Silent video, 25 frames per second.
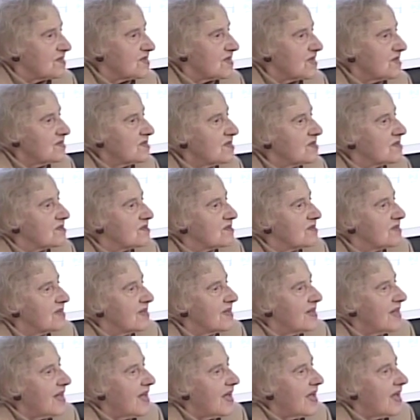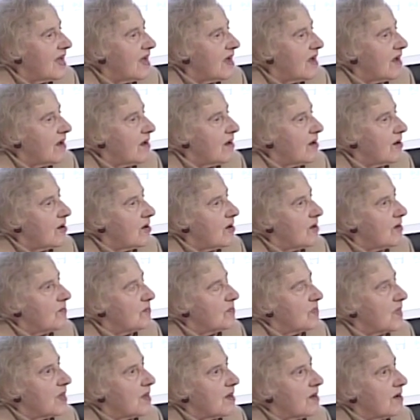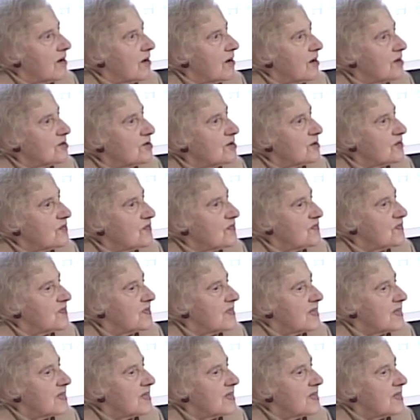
just uh, a lot of